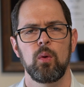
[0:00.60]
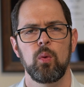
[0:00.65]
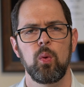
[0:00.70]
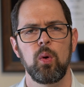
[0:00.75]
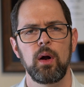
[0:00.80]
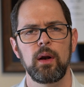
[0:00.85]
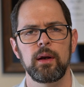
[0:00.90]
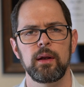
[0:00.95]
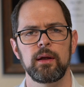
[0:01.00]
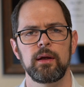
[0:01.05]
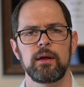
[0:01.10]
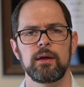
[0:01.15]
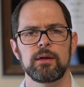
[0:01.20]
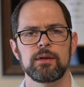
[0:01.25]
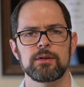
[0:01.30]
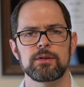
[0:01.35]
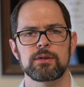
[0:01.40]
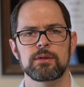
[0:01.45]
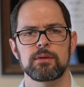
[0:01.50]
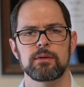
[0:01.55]
What
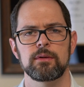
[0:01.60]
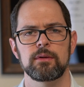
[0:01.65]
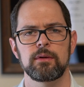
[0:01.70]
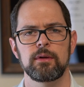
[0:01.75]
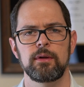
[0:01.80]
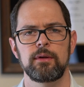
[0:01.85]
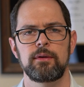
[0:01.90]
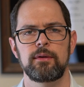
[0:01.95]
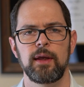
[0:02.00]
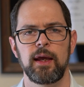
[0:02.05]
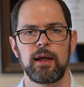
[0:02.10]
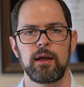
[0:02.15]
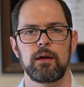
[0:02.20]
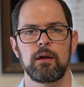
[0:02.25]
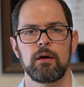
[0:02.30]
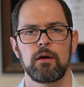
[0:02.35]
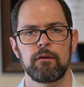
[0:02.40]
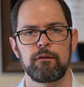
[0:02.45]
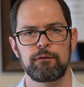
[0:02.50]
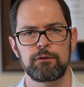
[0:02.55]
is the date
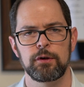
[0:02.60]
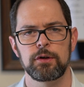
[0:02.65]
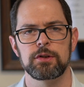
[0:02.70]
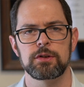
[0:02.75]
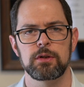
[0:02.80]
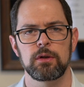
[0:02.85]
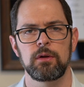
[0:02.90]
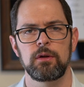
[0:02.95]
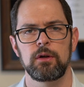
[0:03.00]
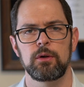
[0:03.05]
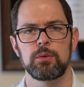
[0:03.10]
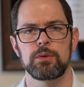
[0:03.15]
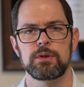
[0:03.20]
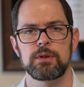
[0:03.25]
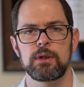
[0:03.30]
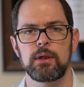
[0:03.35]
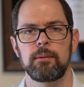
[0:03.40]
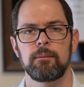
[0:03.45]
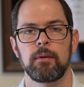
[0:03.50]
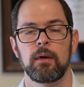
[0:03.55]
of first
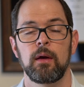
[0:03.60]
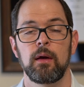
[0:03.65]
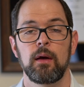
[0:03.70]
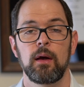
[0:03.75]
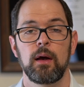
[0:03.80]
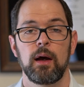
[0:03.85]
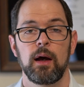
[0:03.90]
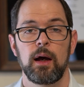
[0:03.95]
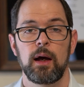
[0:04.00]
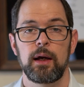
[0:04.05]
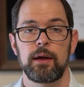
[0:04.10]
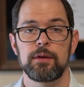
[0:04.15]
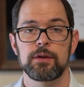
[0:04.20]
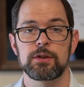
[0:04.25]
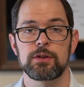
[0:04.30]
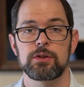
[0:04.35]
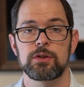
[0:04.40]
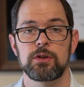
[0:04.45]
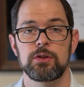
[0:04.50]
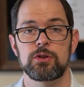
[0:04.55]
delinquency? Hi, this
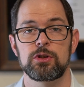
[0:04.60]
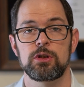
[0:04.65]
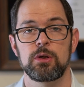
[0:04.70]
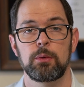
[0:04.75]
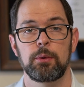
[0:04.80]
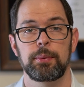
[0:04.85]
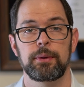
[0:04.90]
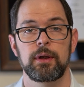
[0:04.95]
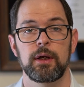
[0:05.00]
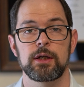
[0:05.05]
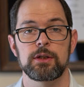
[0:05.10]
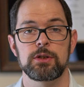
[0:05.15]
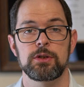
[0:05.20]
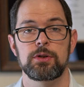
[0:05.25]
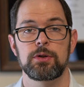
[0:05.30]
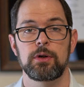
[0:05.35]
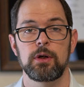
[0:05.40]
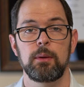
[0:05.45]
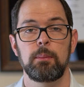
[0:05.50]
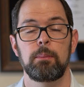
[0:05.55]
is consumer protection
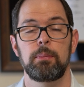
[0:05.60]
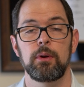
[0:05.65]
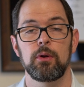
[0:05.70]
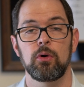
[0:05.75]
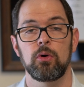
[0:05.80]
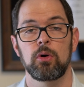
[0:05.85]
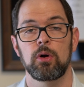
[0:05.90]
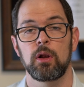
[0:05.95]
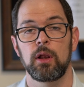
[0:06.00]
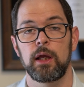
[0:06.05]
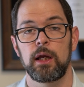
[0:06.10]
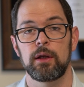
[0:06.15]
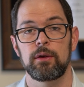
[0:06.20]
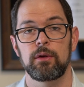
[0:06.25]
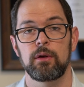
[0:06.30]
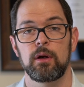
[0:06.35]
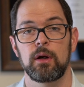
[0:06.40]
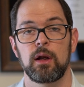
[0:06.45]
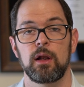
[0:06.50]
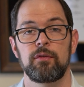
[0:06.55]
attorney Bill
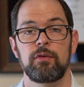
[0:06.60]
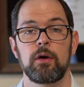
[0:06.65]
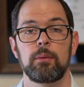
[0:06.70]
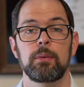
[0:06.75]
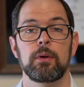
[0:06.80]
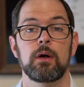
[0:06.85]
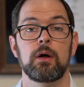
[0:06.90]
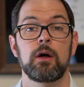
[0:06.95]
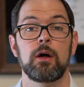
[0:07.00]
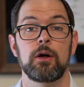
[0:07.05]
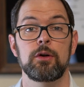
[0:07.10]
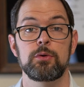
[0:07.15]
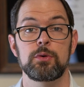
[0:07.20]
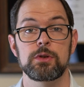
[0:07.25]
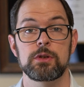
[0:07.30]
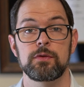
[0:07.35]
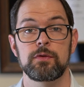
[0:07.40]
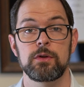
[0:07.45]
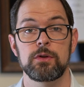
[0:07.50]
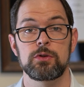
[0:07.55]
Clanton, and I've helped
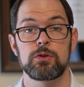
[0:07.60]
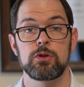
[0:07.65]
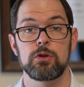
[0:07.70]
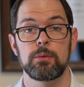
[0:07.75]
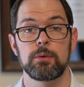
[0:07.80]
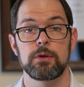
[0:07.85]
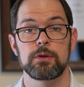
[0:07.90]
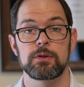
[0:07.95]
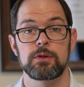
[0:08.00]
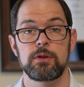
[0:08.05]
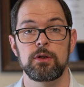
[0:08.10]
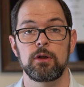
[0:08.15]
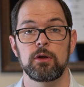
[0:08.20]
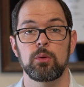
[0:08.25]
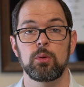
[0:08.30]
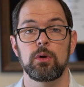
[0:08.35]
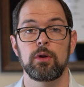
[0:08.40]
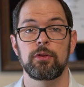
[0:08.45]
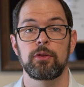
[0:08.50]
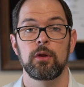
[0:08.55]
hundreds of consumers deal
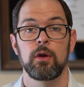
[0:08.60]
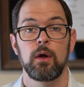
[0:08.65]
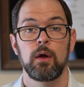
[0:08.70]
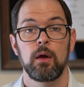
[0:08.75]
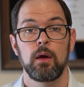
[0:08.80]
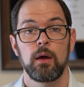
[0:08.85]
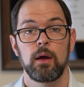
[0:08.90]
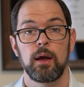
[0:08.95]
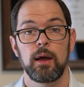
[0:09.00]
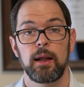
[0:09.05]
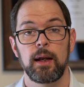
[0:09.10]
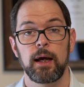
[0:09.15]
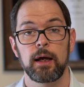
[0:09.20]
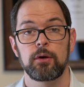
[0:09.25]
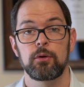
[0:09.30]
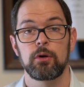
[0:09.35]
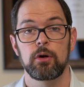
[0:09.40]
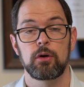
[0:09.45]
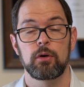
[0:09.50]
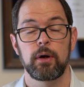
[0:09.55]
with
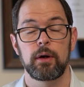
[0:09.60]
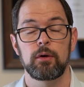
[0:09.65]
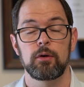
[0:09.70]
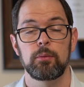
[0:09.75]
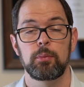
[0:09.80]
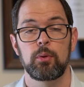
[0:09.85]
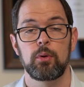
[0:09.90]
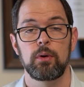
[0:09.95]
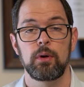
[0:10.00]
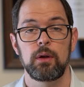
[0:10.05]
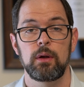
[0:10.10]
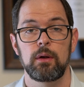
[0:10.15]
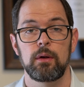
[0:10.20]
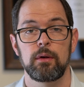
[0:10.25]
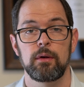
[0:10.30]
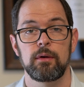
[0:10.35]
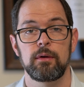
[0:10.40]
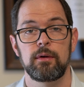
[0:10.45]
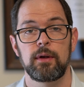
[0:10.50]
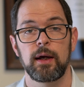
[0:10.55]
inaccurate credit reporting,
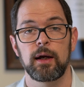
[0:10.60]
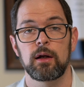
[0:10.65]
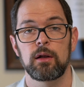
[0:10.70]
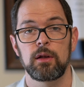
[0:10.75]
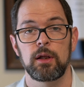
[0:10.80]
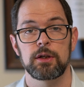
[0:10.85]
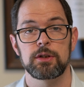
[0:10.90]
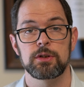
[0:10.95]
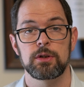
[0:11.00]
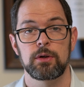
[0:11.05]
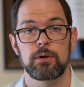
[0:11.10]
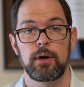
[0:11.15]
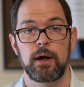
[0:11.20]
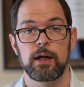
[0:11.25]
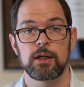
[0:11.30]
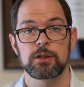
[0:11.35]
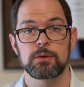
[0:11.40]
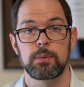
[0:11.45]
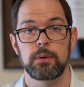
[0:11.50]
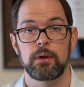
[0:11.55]
debt collection
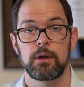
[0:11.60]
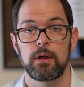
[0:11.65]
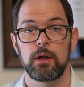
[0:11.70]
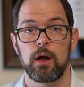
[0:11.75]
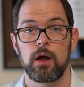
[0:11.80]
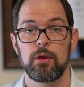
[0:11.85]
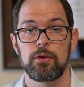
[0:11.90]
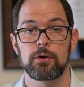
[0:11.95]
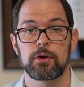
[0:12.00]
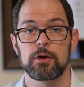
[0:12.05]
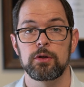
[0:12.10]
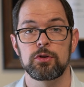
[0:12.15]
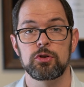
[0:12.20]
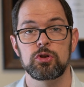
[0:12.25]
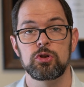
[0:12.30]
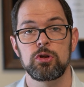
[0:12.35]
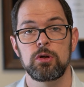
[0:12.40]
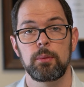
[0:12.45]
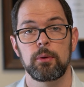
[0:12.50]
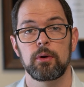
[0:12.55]
harassment, and other
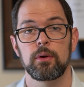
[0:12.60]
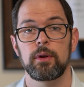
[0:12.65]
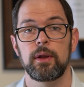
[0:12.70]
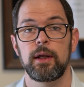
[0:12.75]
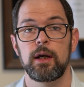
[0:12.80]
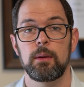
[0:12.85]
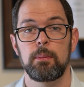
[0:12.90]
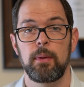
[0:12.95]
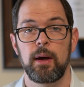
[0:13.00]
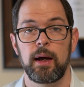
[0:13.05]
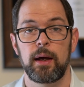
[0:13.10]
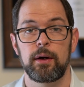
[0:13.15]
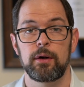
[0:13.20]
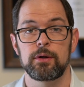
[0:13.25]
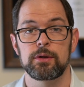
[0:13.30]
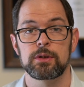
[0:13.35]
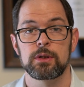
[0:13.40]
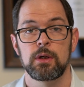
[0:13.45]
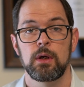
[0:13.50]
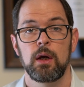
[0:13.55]
consumer related
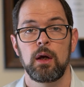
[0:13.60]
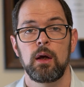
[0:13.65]
matters.